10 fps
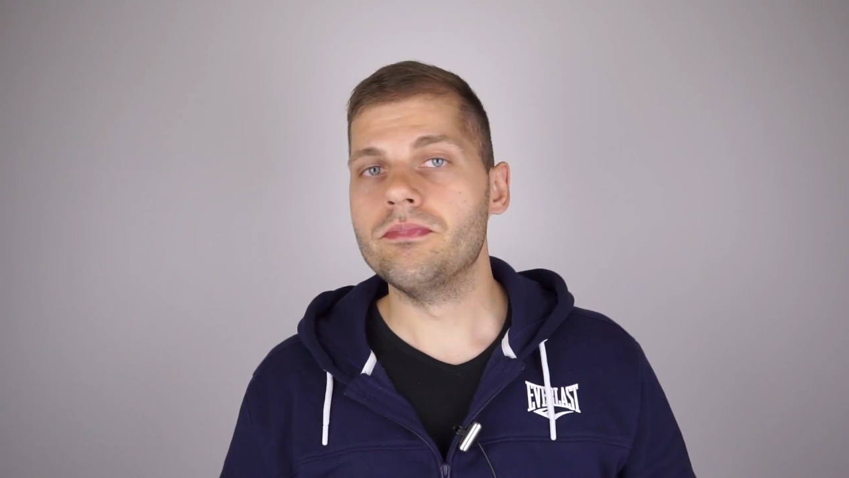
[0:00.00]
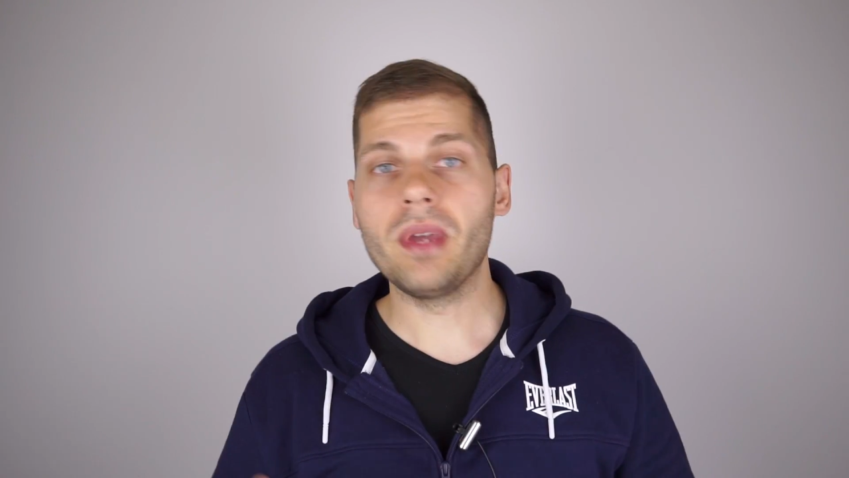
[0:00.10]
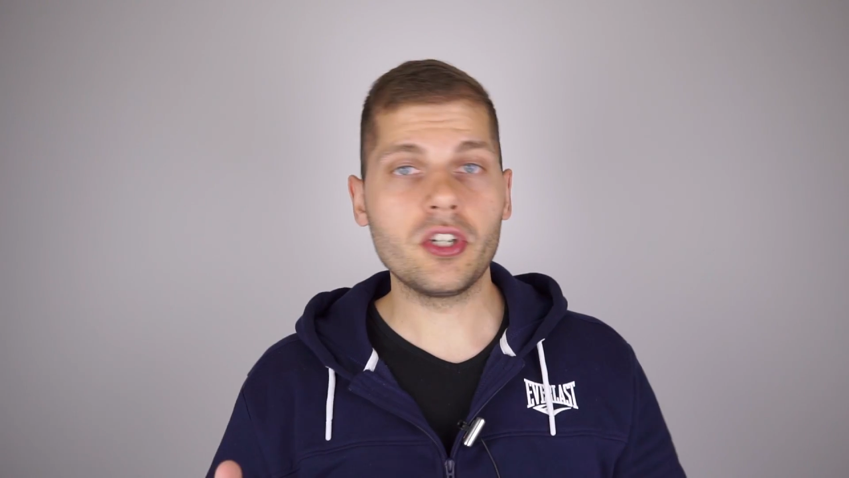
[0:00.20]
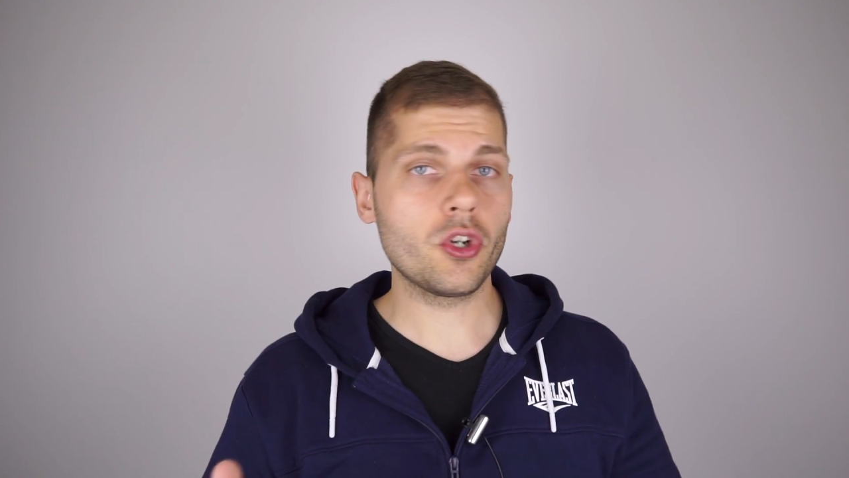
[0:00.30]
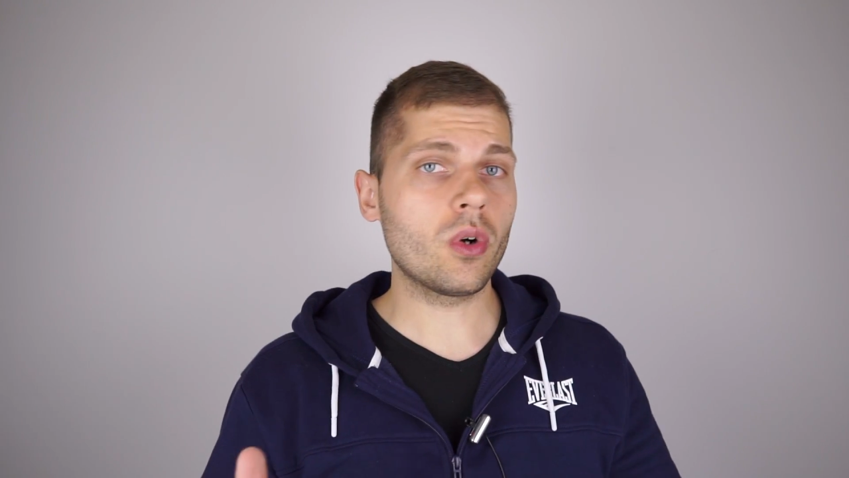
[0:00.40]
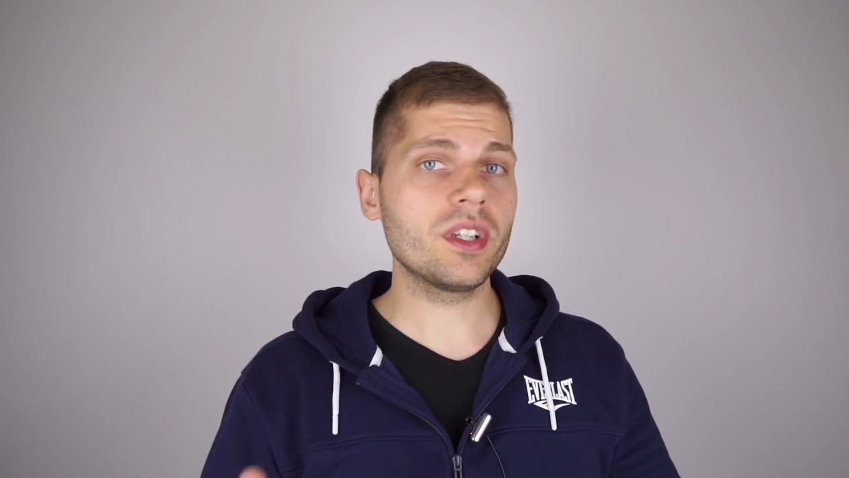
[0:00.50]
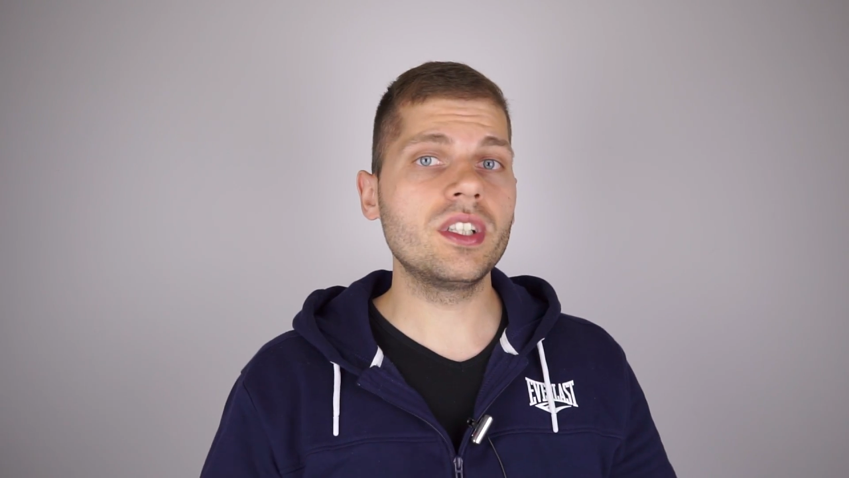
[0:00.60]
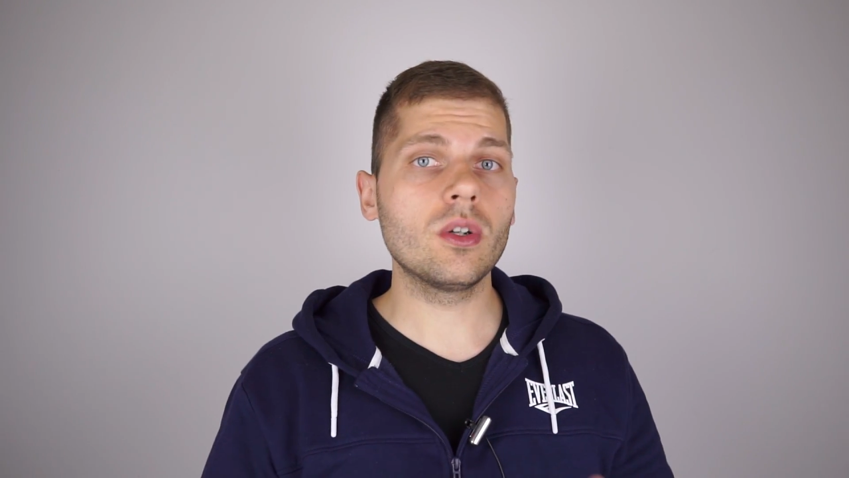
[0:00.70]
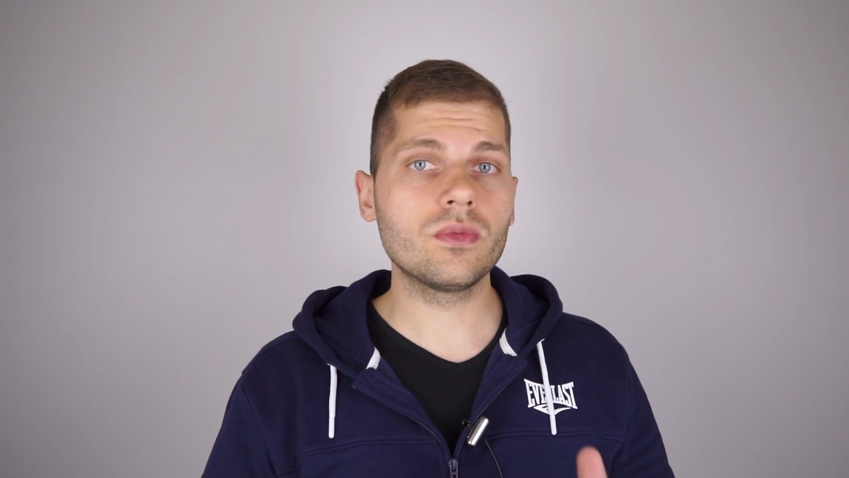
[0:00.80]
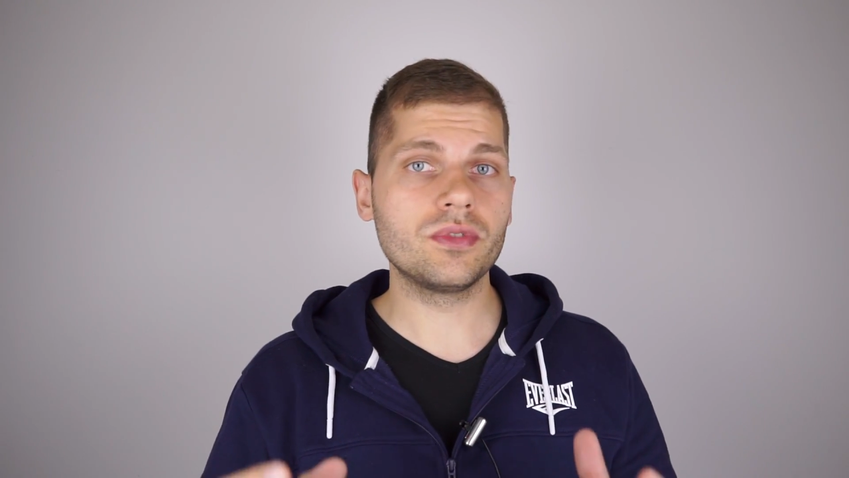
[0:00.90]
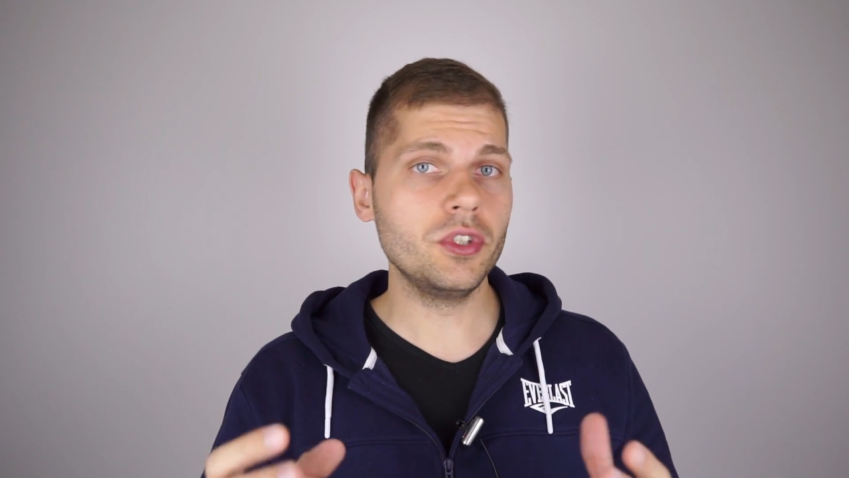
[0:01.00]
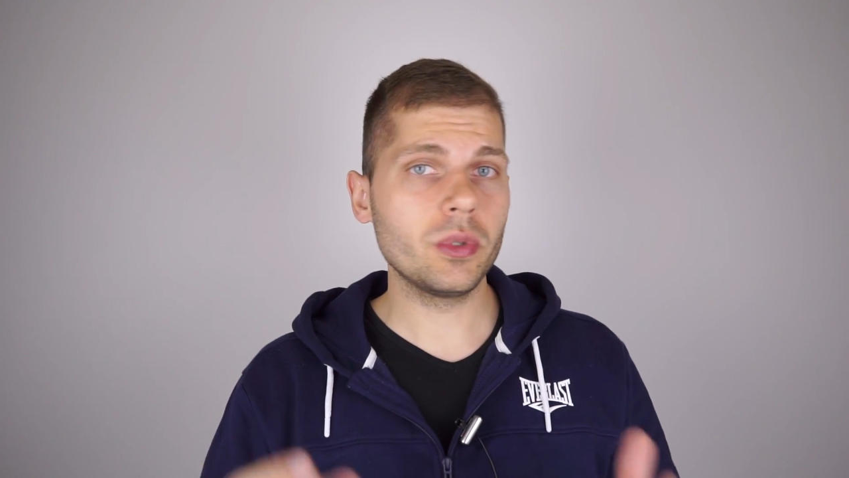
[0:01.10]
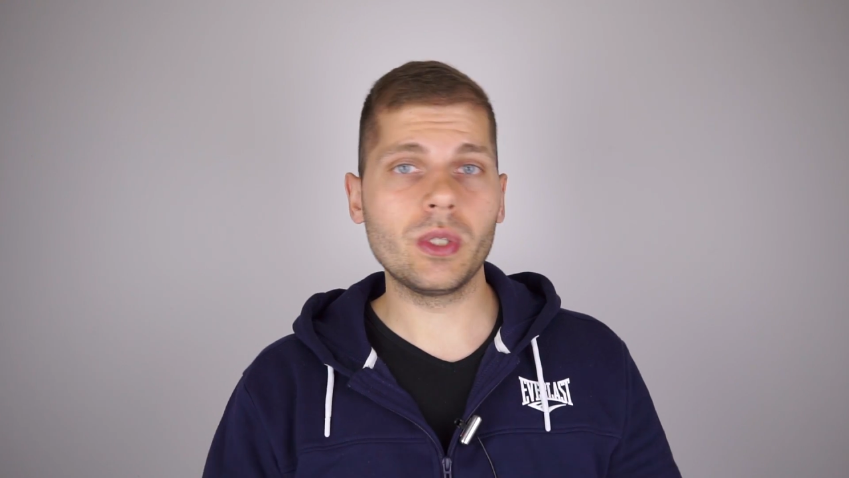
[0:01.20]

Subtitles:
Majority of new